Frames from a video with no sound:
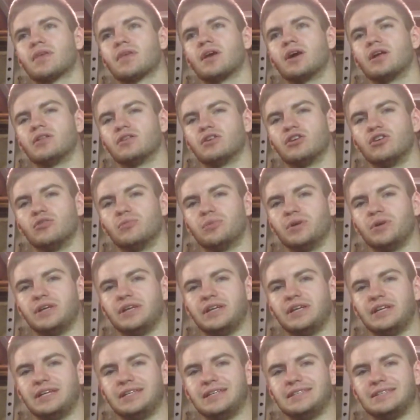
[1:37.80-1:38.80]
little bit
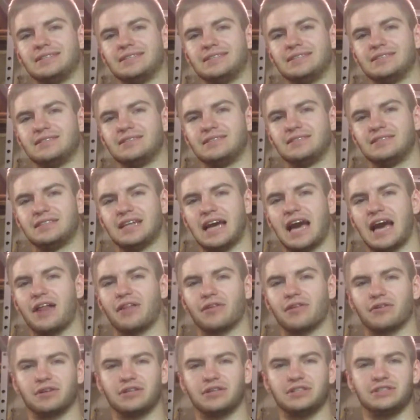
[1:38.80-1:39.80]
in
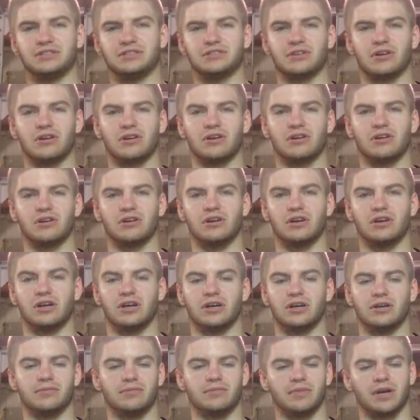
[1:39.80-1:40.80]
calories.
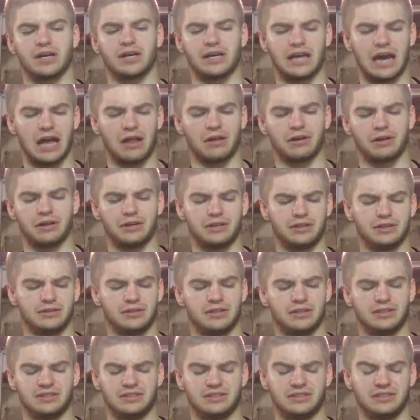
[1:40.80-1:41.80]
A calorie
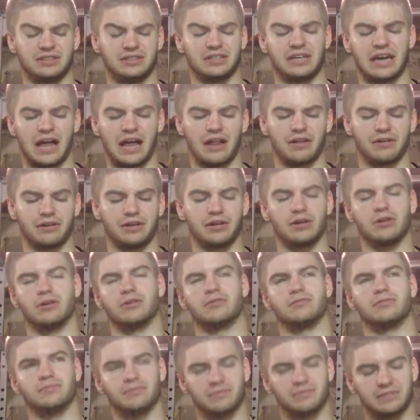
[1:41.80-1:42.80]
isn't a calorie,
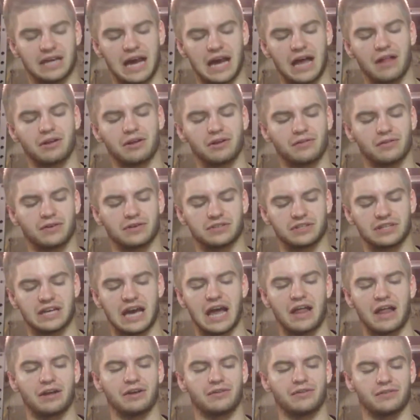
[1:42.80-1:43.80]
or calorie versus
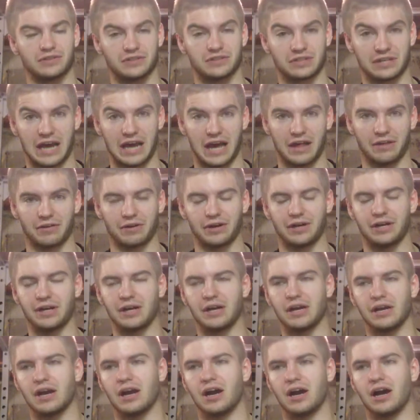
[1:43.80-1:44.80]
calorie versus calorie.
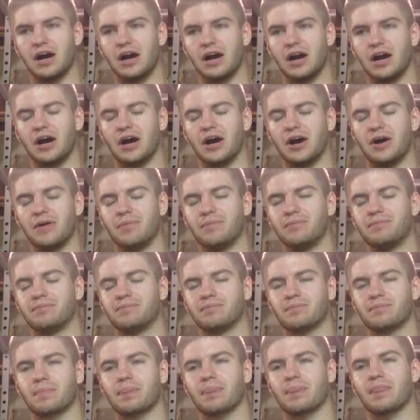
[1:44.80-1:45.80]

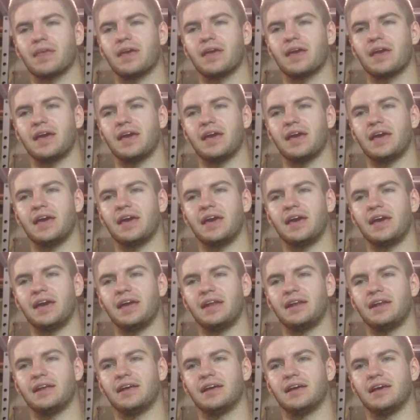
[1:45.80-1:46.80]

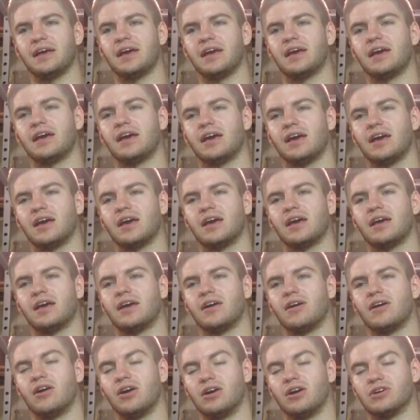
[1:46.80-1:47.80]
And
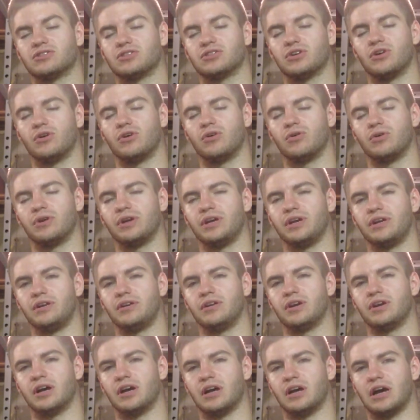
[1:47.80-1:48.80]
also
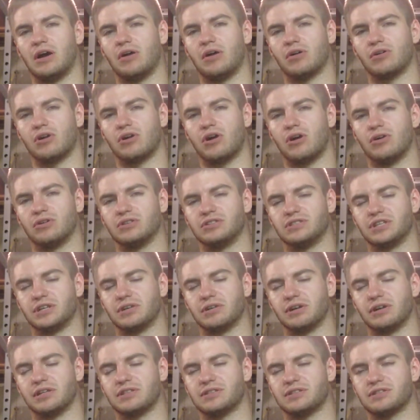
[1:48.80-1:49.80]
in alcohol and
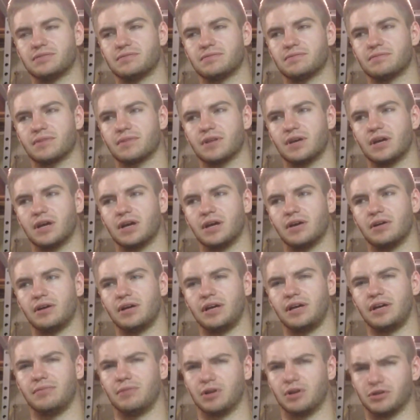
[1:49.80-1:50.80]
cigarettes
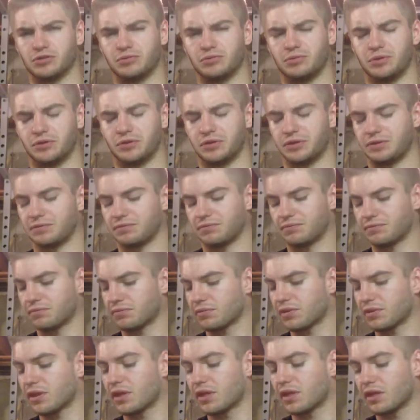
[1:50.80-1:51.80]
and muscle building.
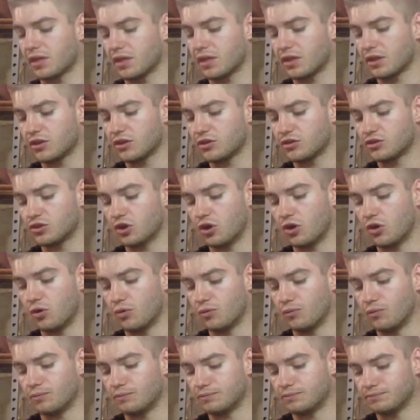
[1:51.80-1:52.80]
So